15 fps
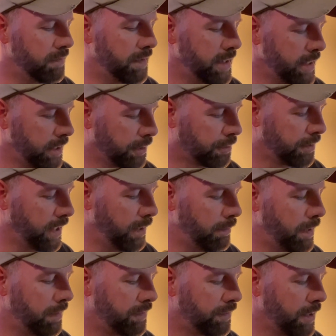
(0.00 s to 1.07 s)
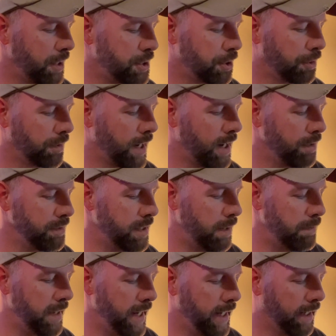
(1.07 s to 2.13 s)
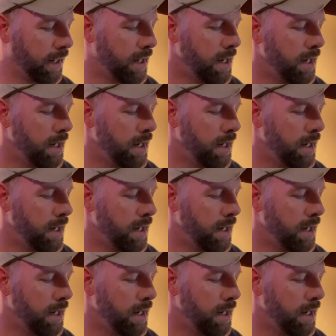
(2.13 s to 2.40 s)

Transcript: vanilla creme, fresh ground nutmeg,